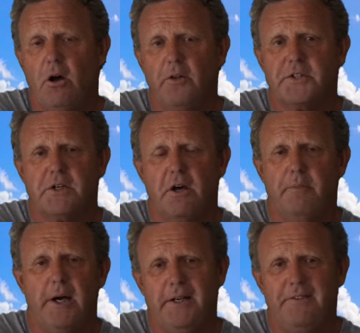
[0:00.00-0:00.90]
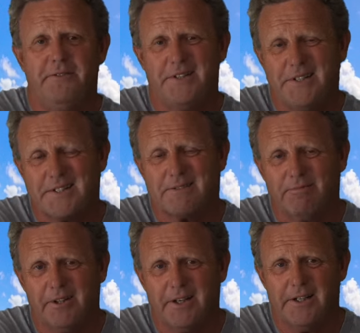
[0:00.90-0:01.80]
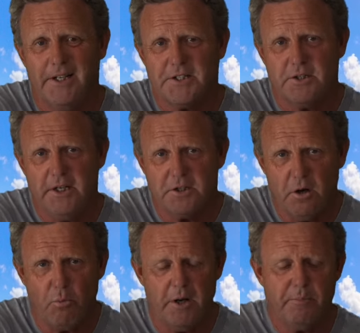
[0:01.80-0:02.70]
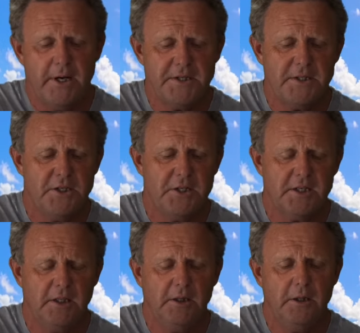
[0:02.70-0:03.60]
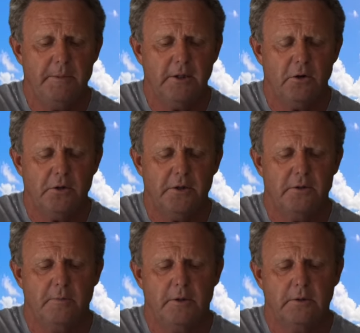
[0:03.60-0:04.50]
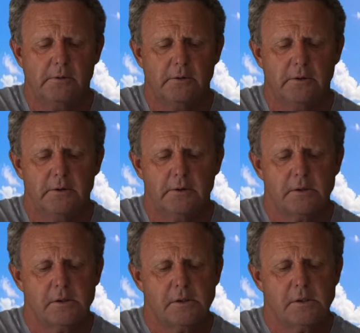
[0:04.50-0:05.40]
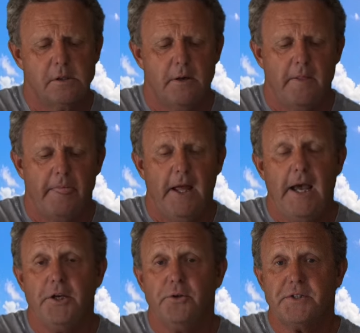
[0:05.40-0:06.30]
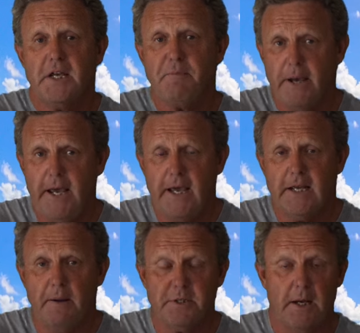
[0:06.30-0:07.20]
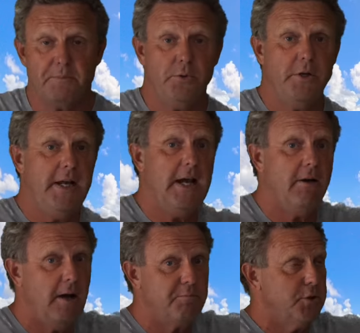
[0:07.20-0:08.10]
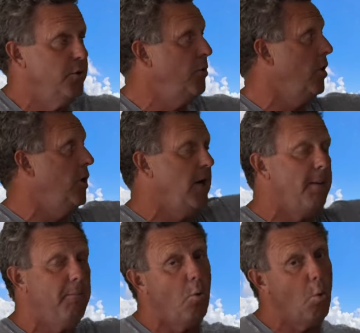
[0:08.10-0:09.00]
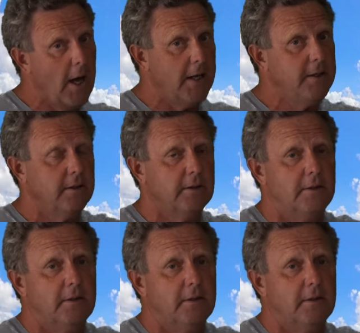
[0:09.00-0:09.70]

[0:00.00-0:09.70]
hold the side button in for just like, it's not one press, it's just a little bit longer than normal. And you'll see pair comes up. So we're now up to number 1